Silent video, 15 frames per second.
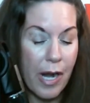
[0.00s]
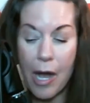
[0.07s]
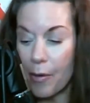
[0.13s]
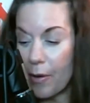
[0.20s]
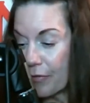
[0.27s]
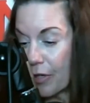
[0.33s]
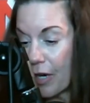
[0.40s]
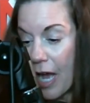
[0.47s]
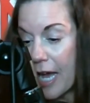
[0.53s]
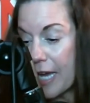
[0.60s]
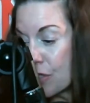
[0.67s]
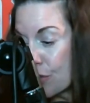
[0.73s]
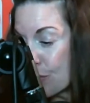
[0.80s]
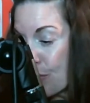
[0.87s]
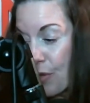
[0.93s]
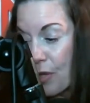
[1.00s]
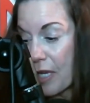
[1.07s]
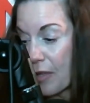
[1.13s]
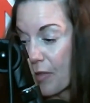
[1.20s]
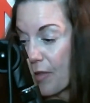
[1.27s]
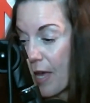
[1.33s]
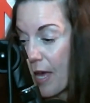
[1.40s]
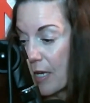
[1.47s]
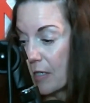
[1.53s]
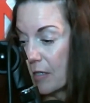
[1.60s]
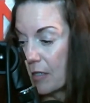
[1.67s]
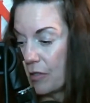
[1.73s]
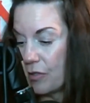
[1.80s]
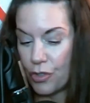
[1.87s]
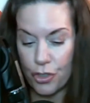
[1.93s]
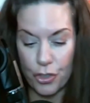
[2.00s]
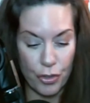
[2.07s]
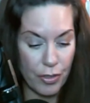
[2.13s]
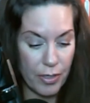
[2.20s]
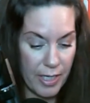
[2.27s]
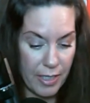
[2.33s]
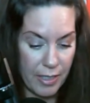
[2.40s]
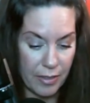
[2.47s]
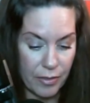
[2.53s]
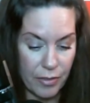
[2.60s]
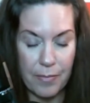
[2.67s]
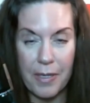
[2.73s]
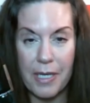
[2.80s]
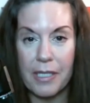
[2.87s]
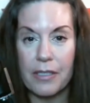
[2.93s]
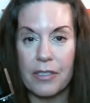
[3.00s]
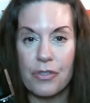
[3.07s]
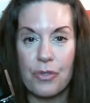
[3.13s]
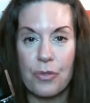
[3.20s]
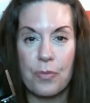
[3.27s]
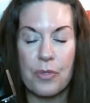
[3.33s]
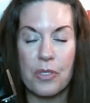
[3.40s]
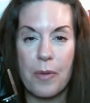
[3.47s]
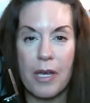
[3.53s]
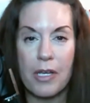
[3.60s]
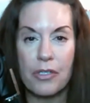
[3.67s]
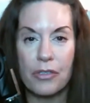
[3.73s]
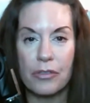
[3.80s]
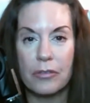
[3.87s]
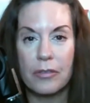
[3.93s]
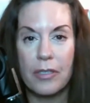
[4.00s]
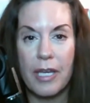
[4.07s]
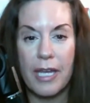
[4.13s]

However, I do think that journey could make this super special.